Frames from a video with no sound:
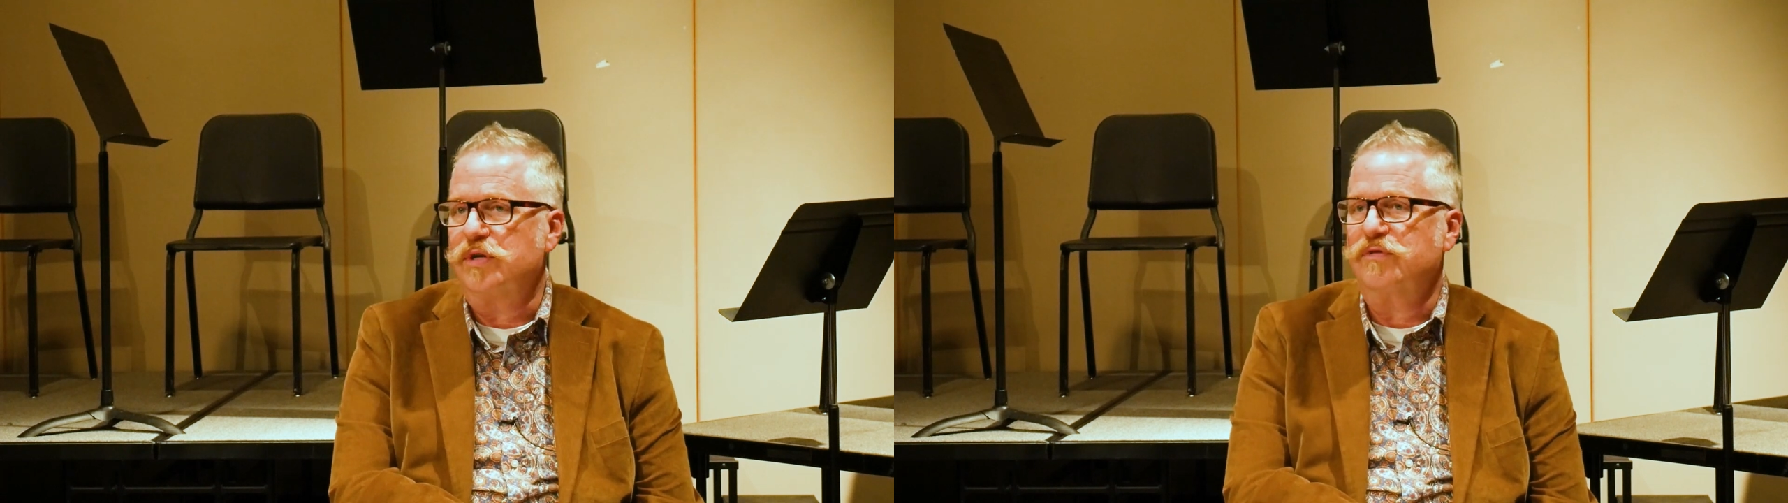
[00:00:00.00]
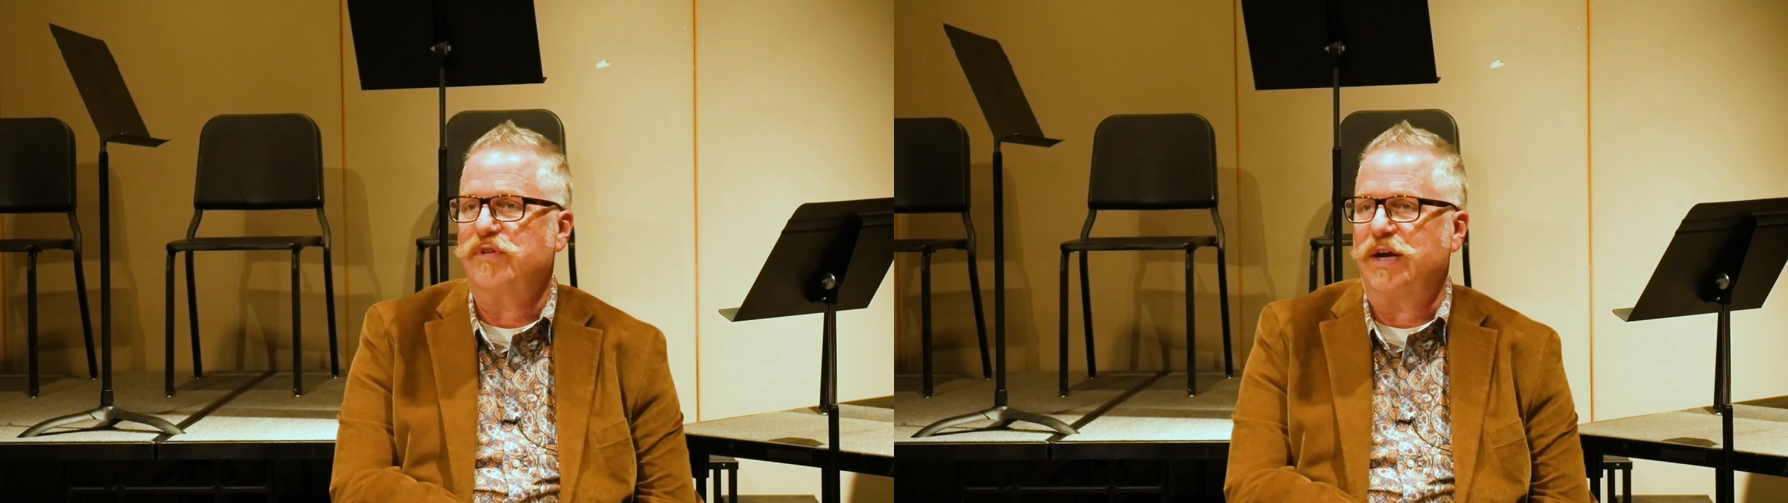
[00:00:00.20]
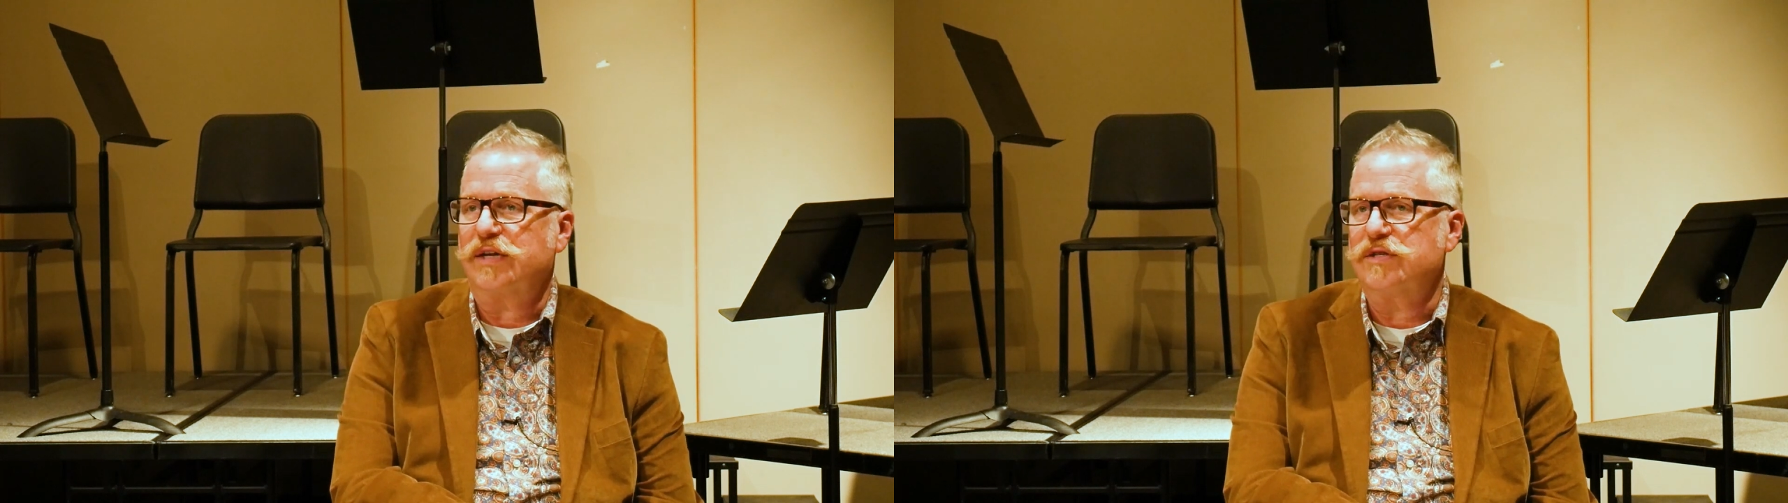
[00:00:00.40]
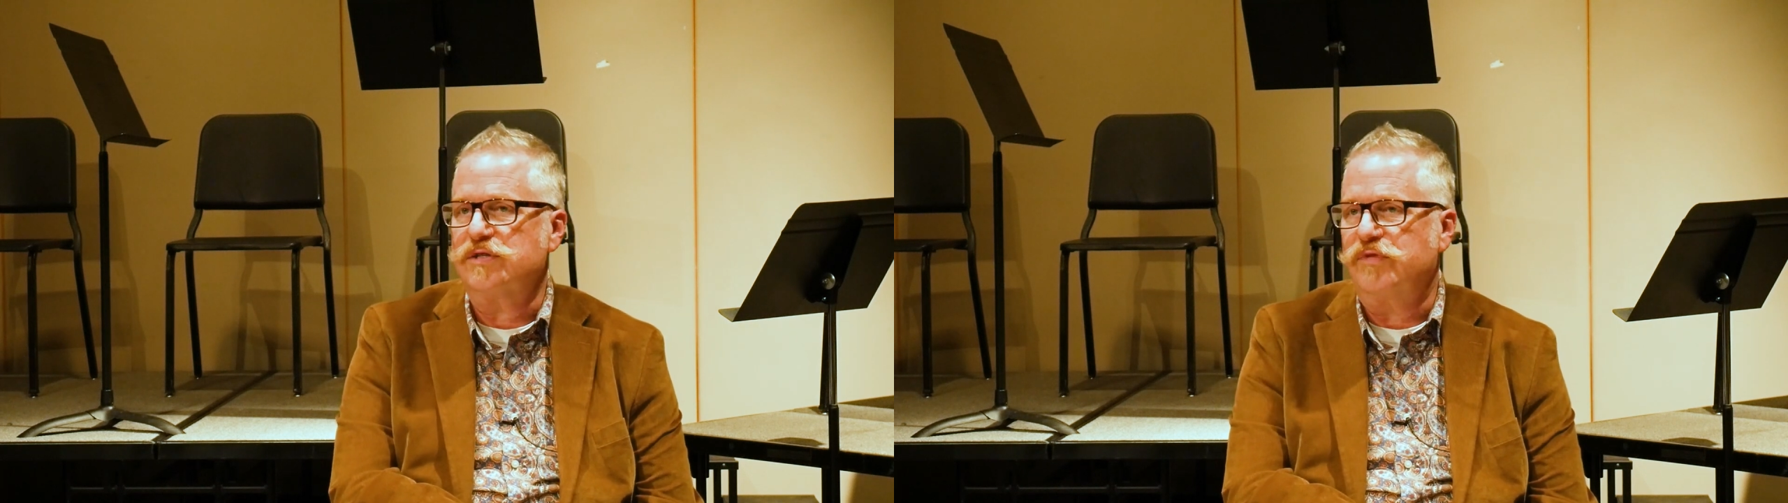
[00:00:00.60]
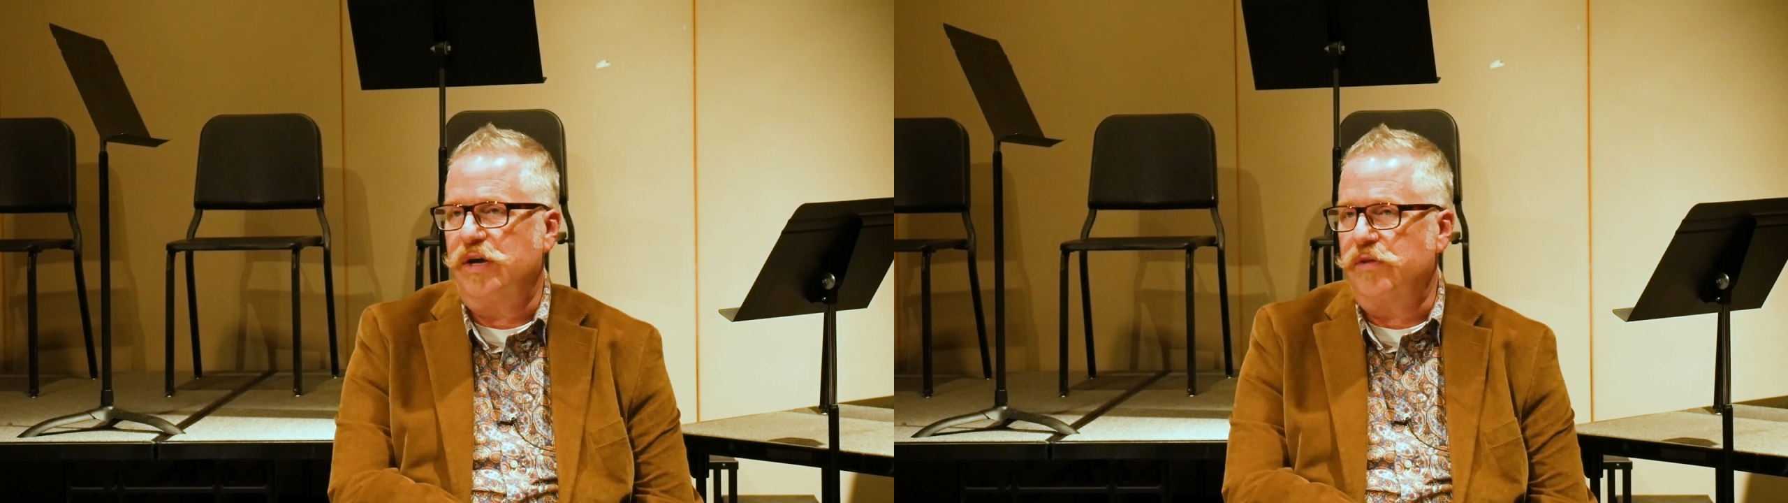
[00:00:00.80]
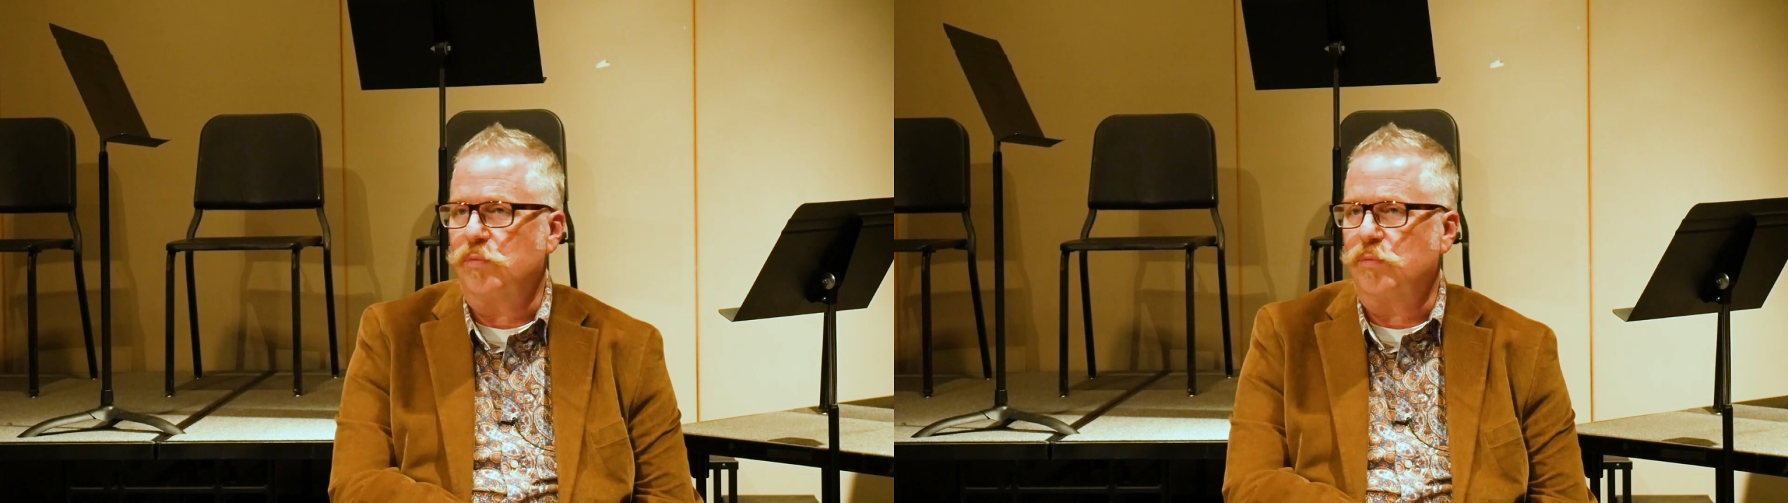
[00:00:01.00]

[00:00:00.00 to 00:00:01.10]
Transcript: In fact, his father